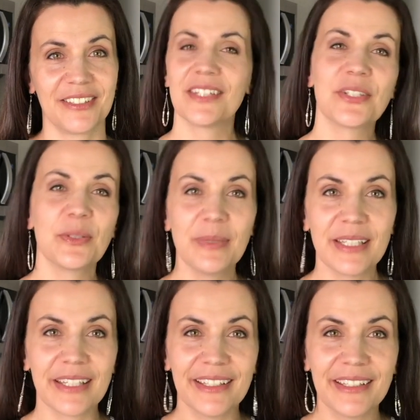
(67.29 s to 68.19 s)
To
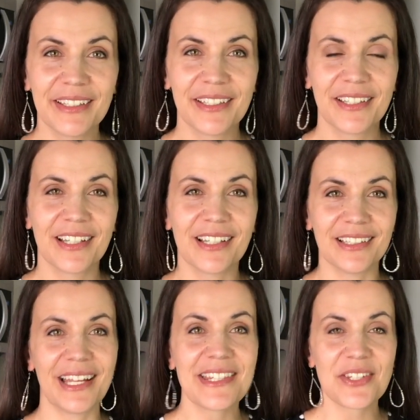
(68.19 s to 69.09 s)
begin,
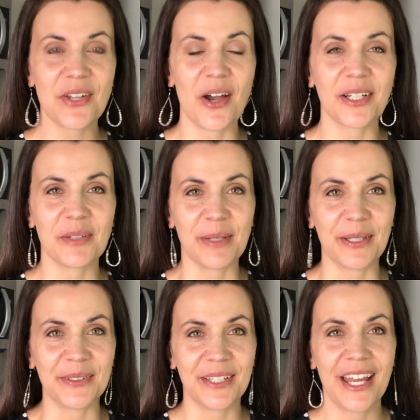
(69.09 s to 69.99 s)
let's talk
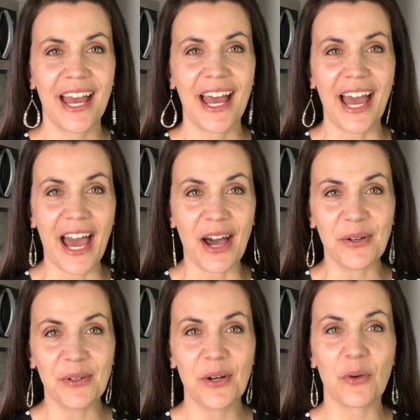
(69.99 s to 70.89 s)
about
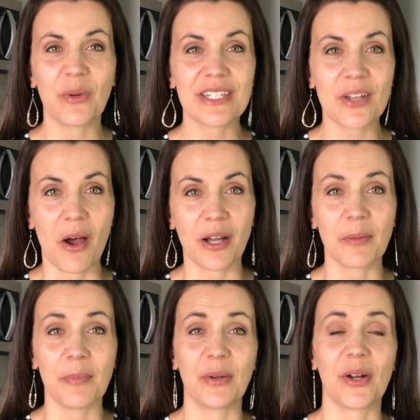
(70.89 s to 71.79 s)
how we talk
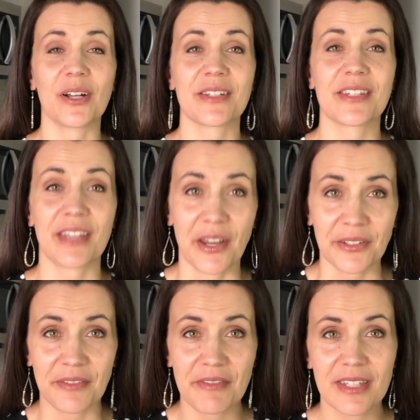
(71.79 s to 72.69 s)
about
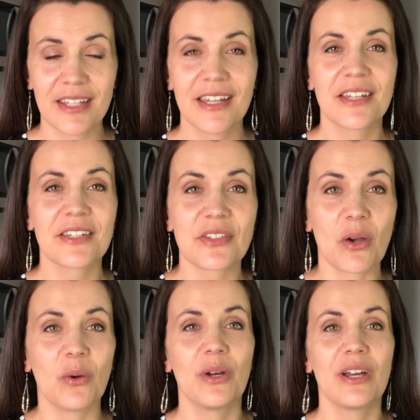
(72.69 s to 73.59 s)
ourselves.
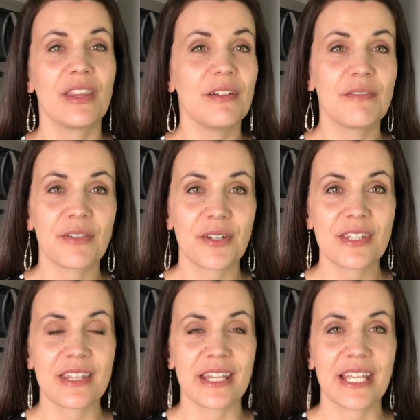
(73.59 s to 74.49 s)
So the
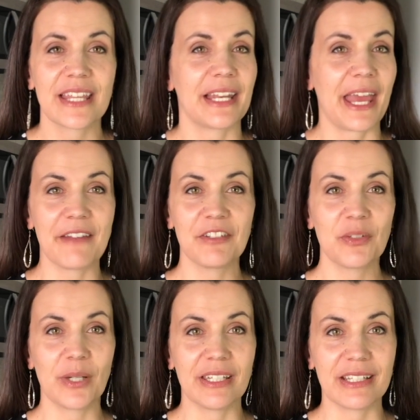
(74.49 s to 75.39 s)
first thing that
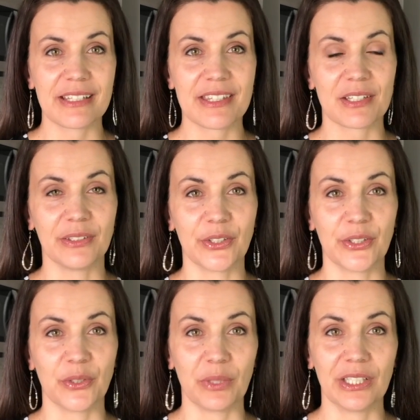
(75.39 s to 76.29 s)
everyone needs to
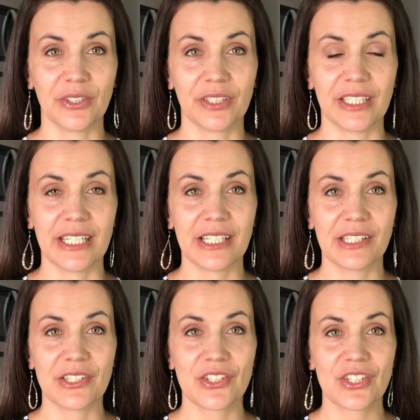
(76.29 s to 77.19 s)
learn when learning
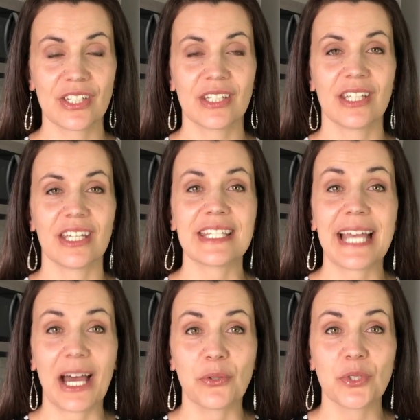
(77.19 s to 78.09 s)
English is
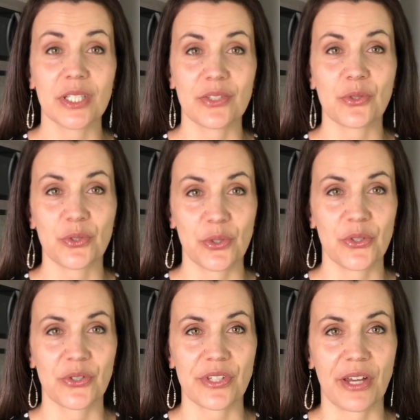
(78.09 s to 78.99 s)
how to introduce
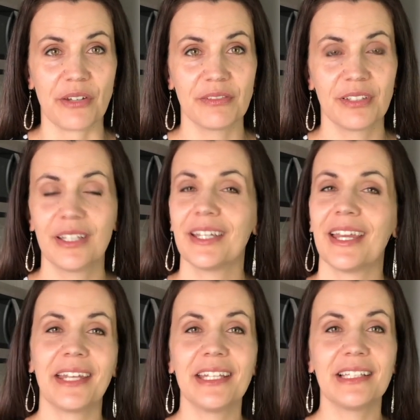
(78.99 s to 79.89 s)
yourself.
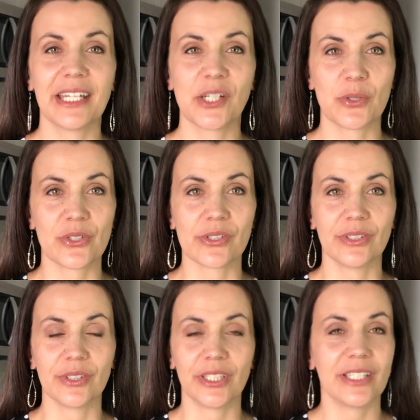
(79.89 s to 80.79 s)
Any language you're
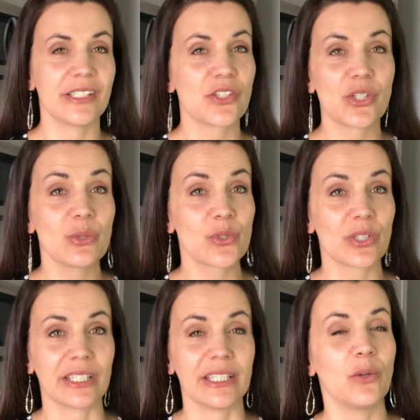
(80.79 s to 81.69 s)
learning, it's
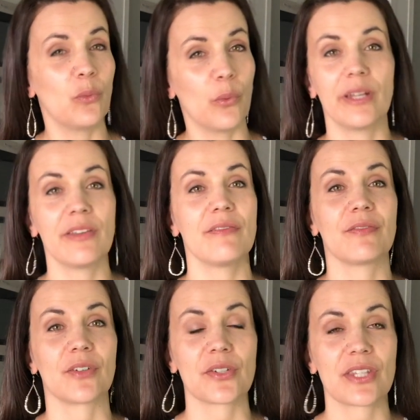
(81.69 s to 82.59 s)
usually one of the
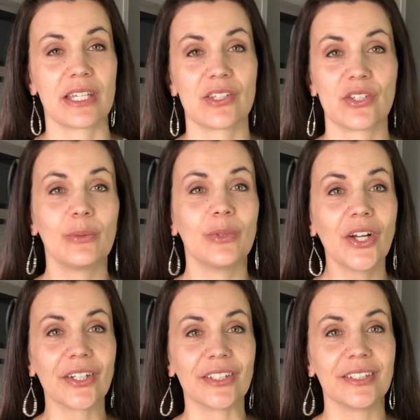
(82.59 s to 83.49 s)
first things you
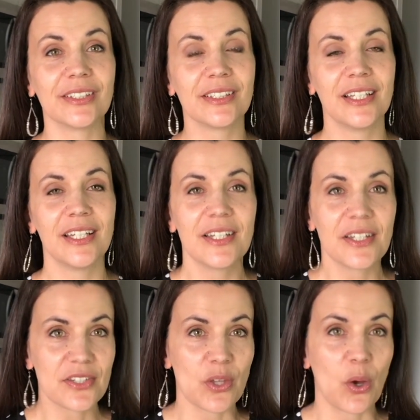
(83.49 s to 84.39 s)
learn.
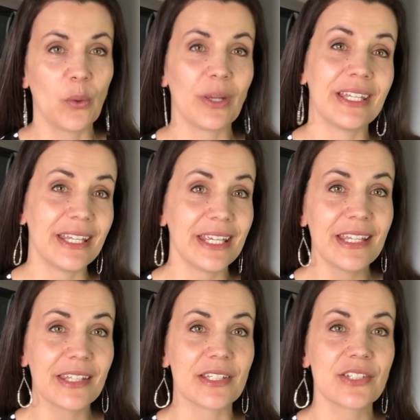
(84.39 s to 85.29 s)
So in
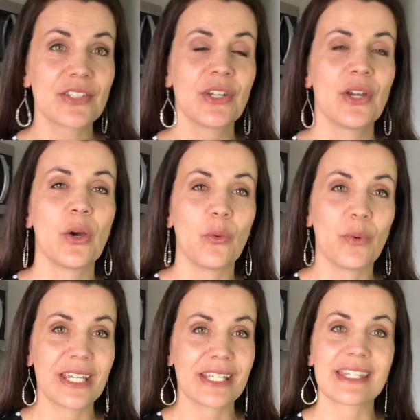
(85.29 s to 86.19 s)
English,
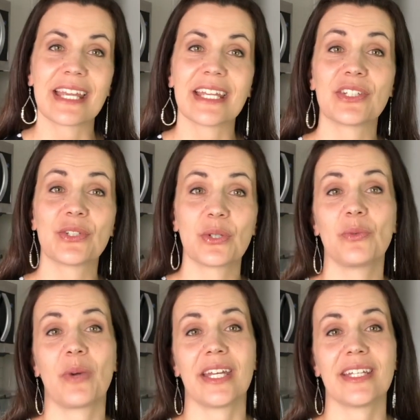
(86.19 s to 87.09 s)
we can say it two
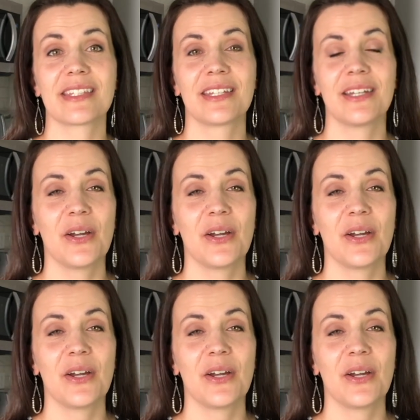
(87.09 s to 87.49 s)
ways.